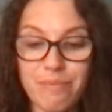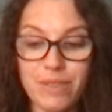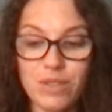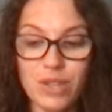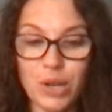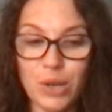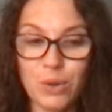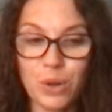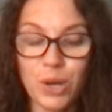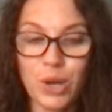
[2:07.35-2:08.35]

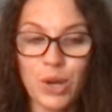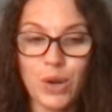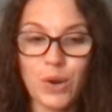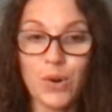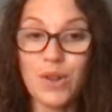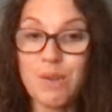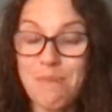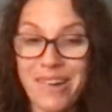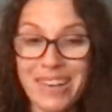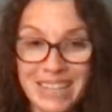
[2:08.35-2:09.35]
So on a
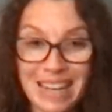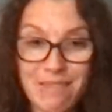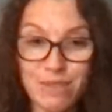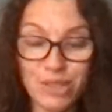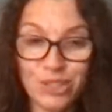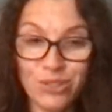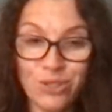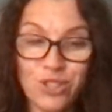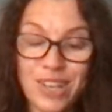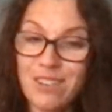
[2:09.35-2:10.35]
mind level,
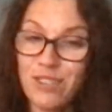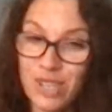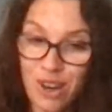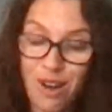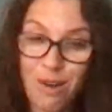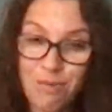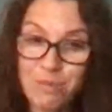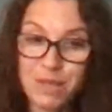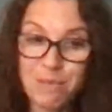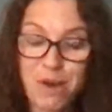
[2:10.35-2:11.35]
she actually
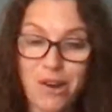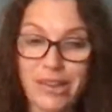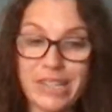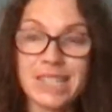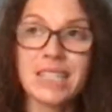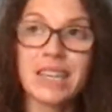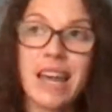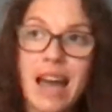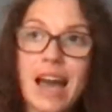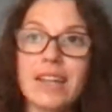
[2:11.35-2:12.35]
calms the mind.
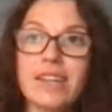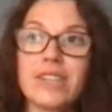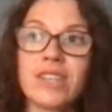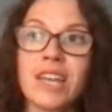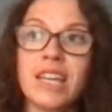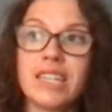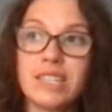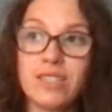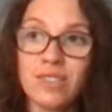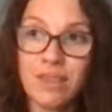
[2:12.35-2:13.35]
And to
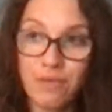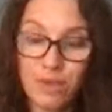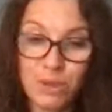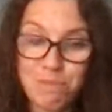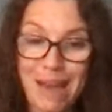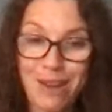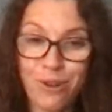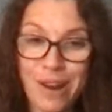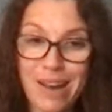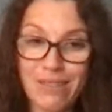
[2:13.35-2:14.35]
just give you some
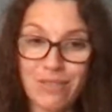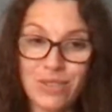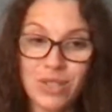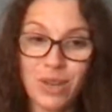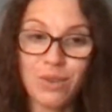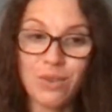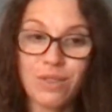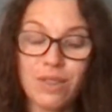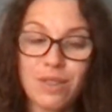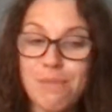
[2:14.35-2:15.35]
background, so
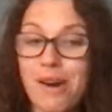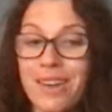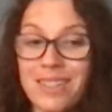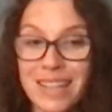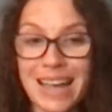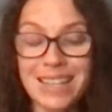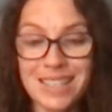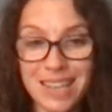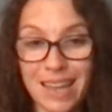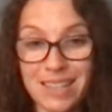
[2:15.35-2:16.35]
the Mayans and
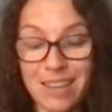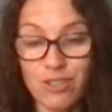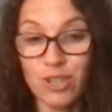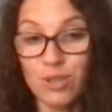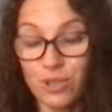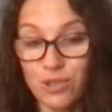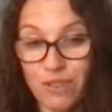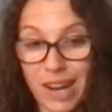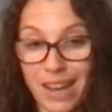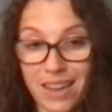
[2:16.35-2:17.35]
Aztecs actually used to
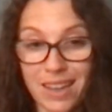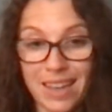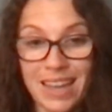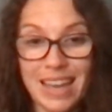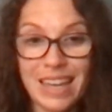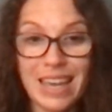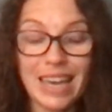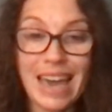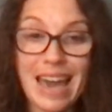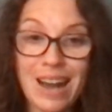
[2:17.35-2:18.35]
drink
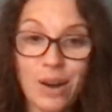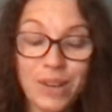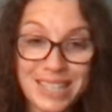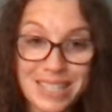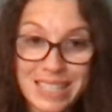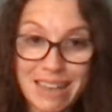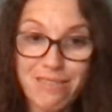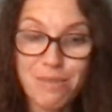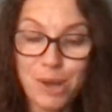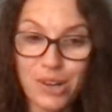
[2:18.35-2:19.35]
cacao in
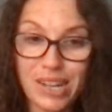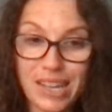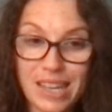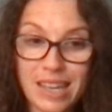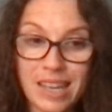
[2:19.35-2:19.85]
ceremony.